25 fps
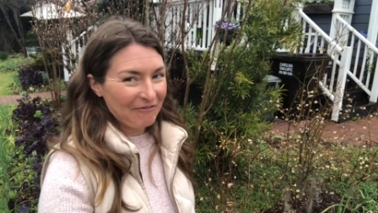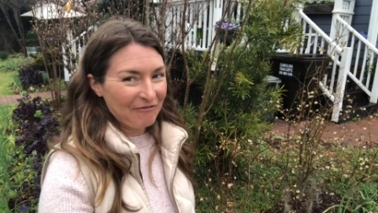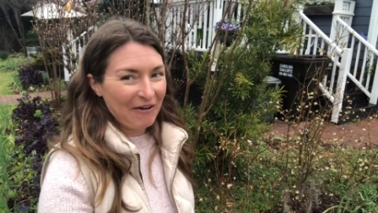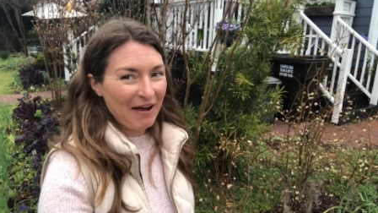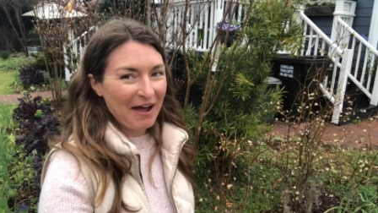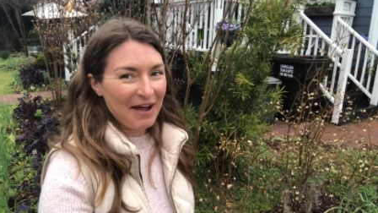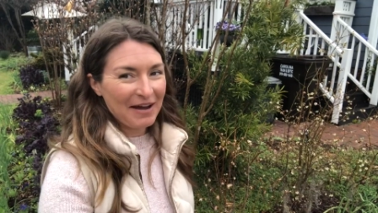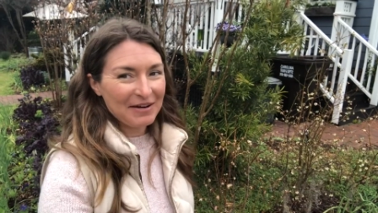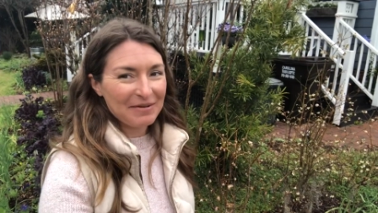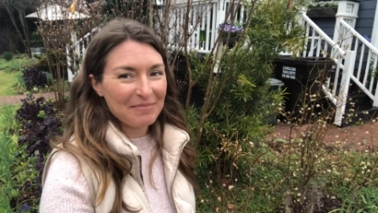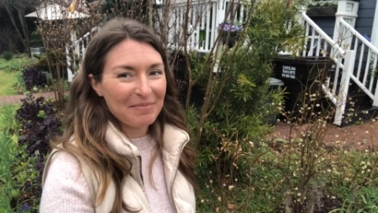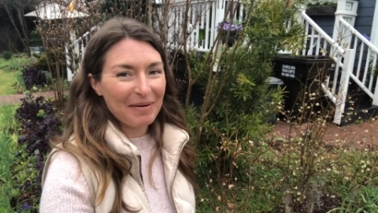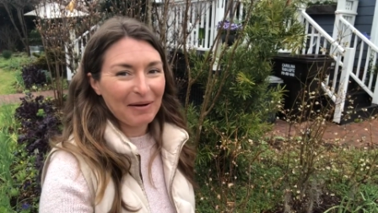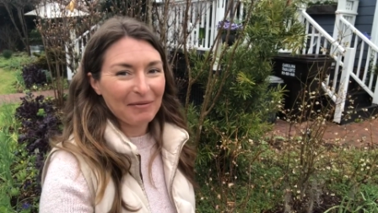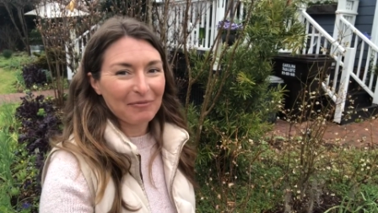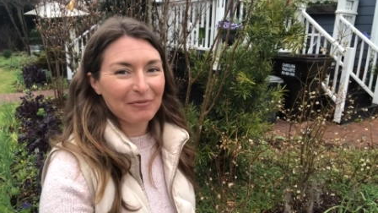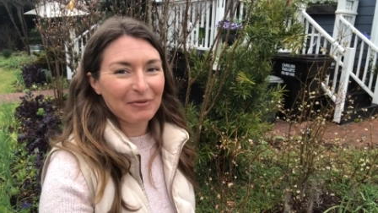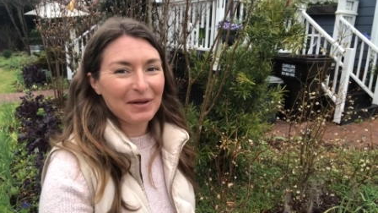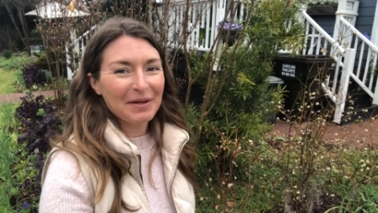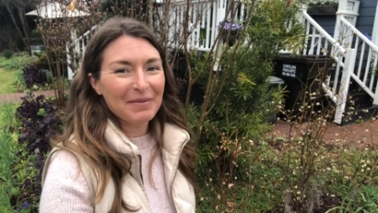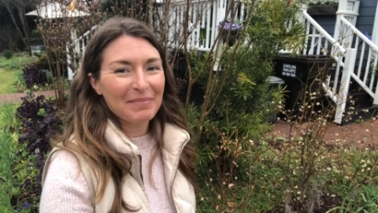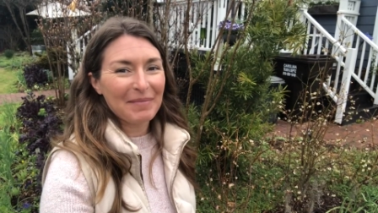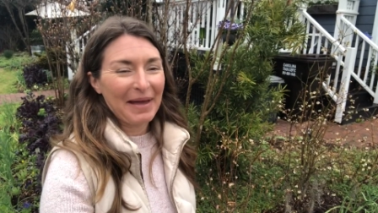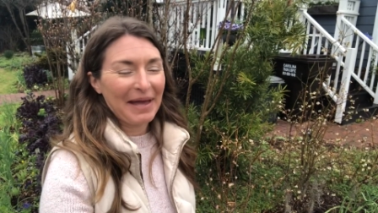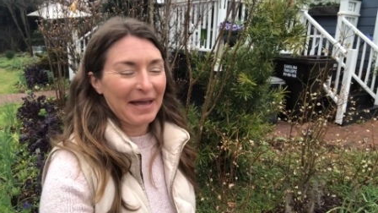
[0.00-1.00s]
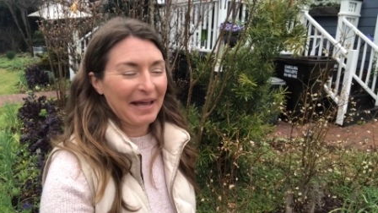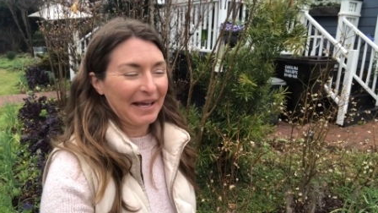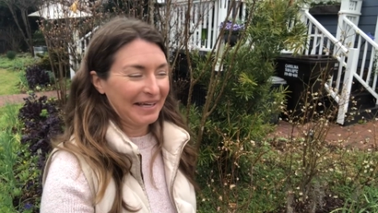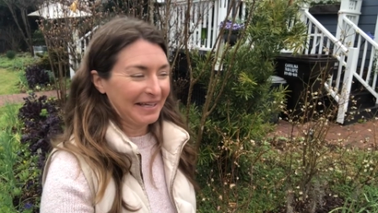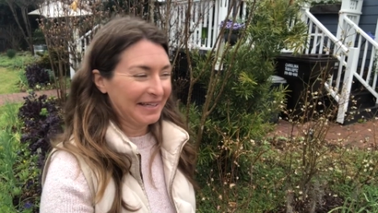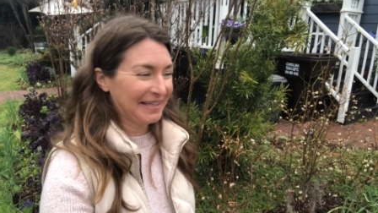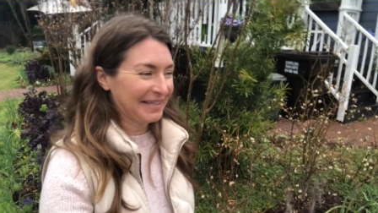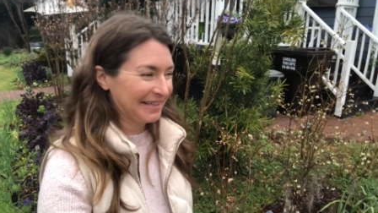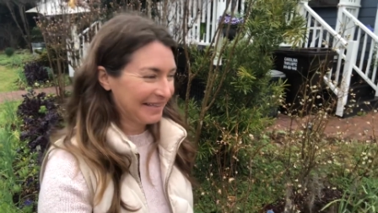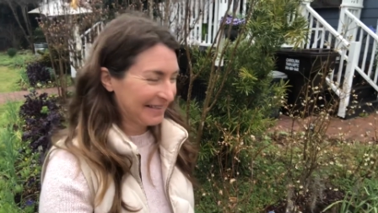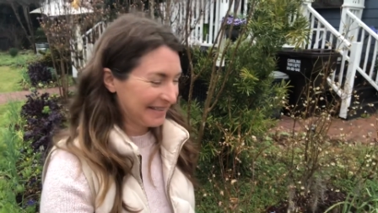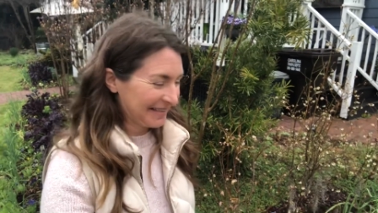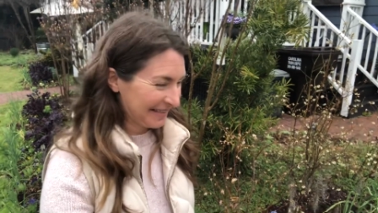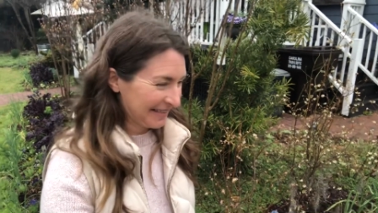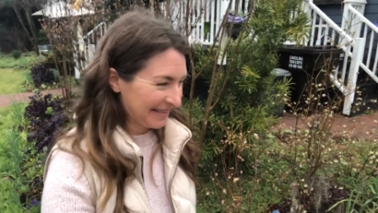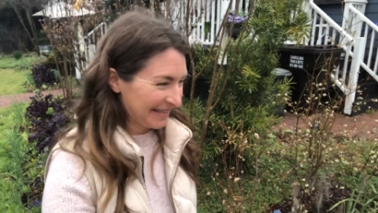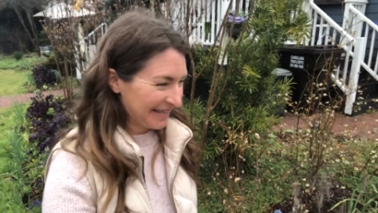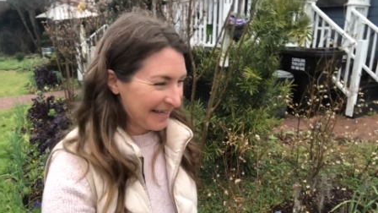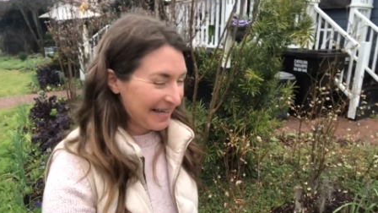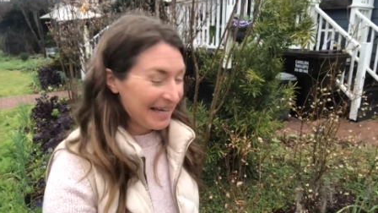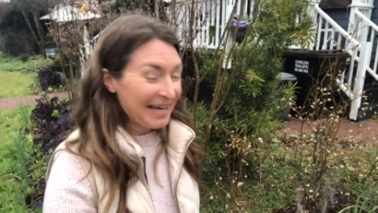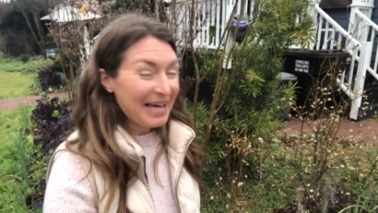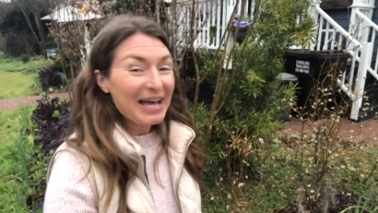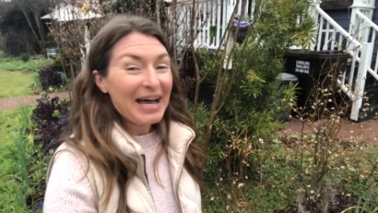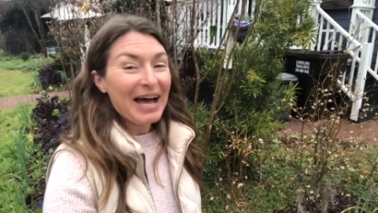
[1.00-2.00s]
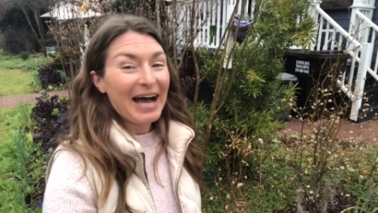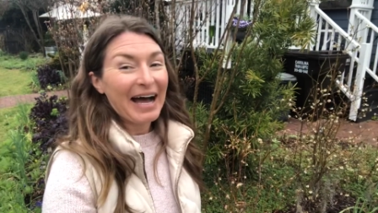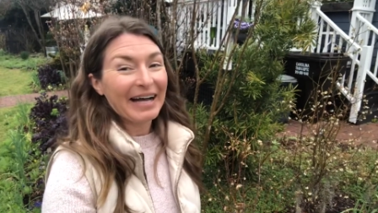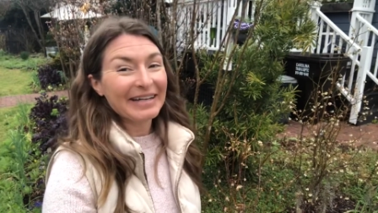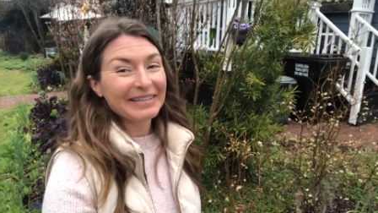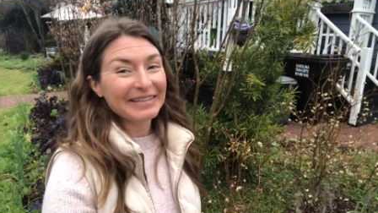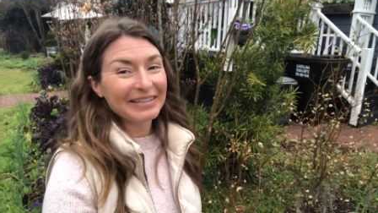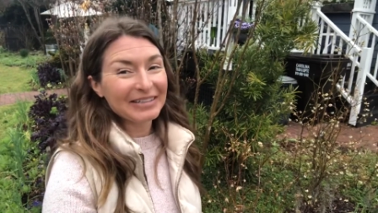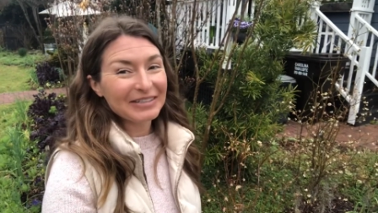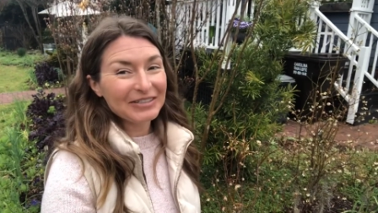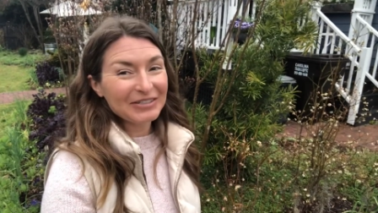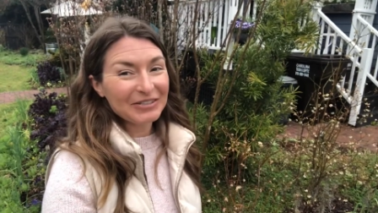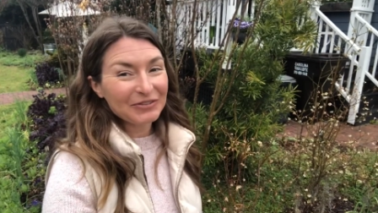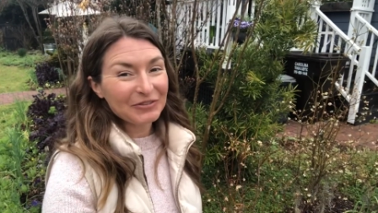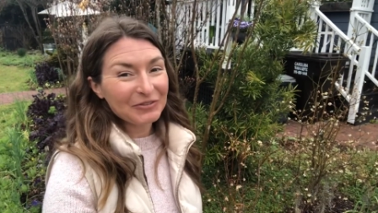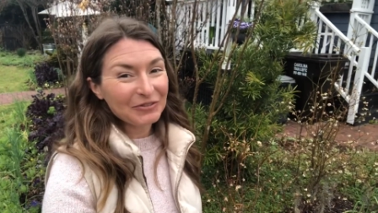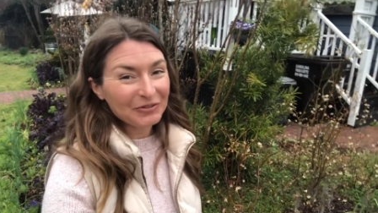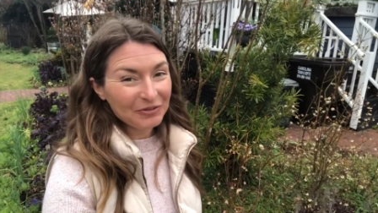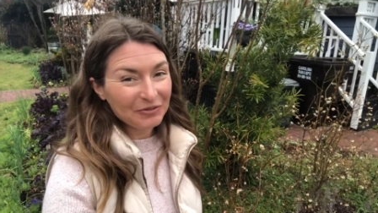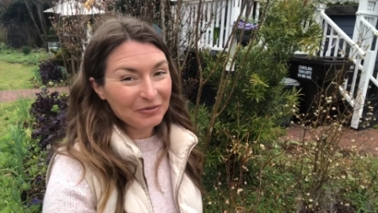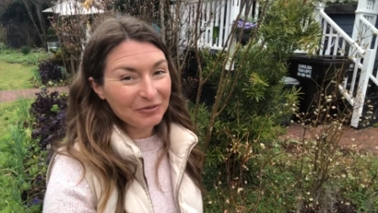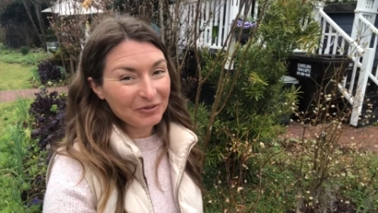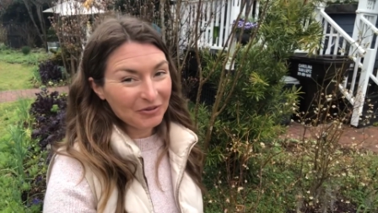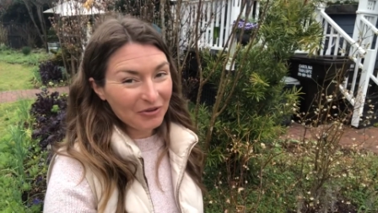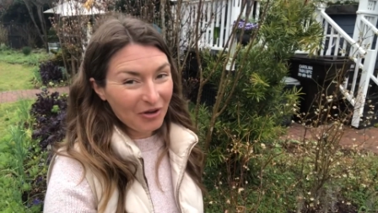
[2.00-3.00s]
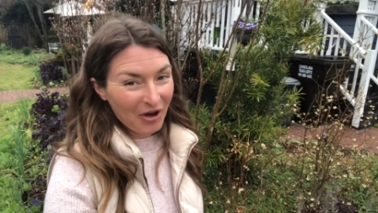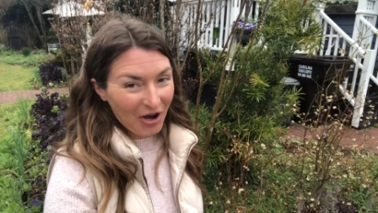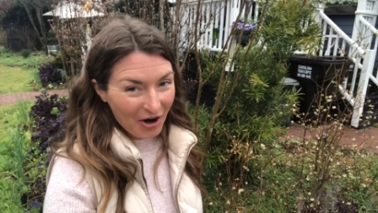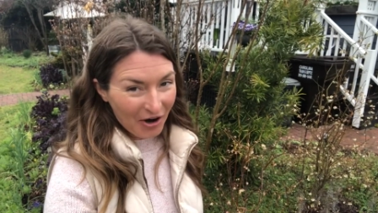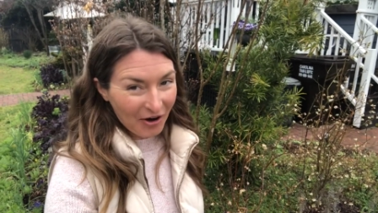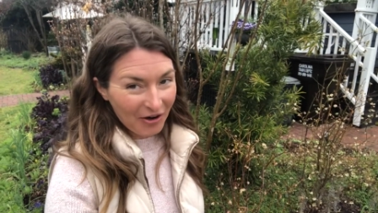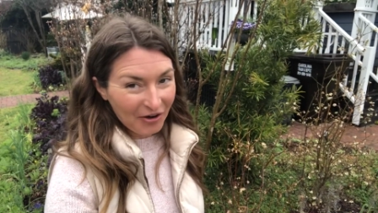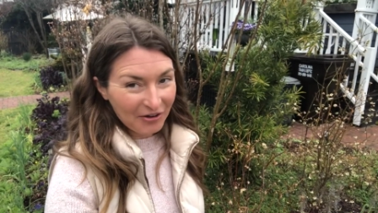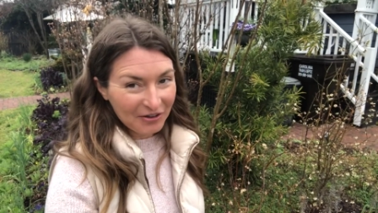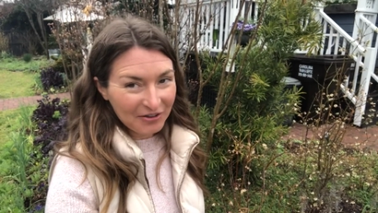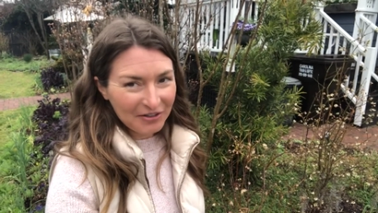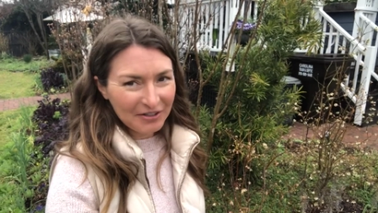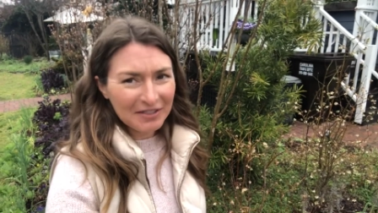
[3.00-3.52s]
find my Reemay. I didn't look real hard.